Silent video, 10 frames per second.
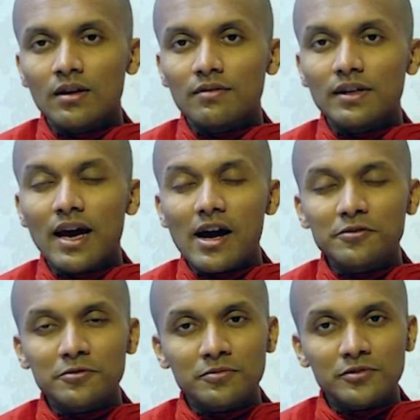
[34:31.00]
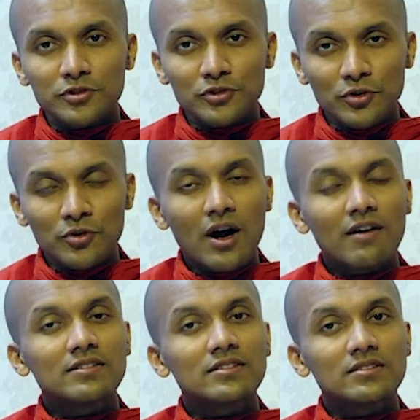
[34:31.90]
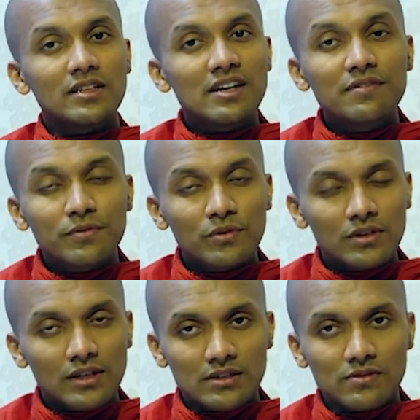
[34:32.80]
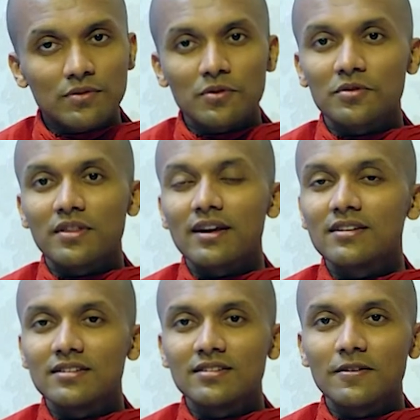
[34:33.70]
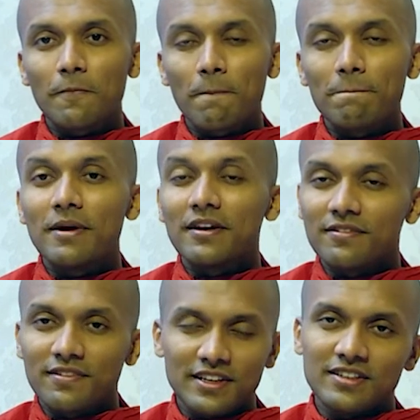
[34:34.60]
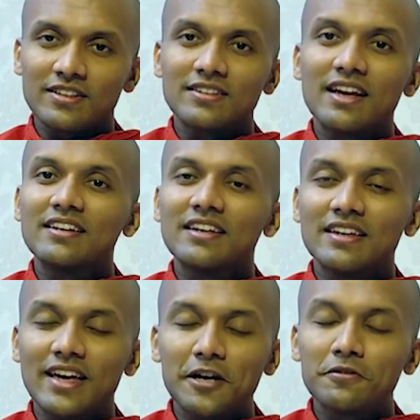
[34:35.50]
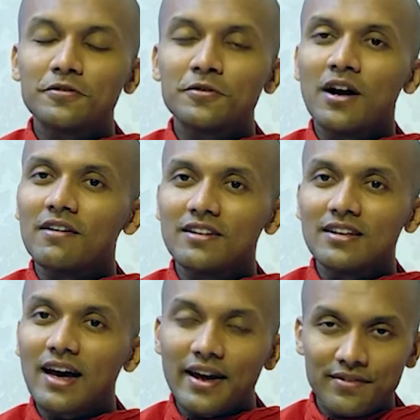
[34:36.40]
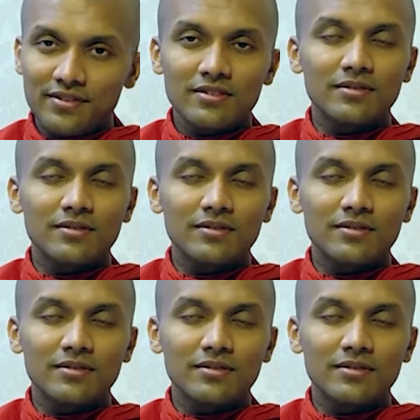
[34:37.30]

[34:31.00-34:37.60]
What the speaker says: We have to show our gratefulness for that benefit that he gave for our lives.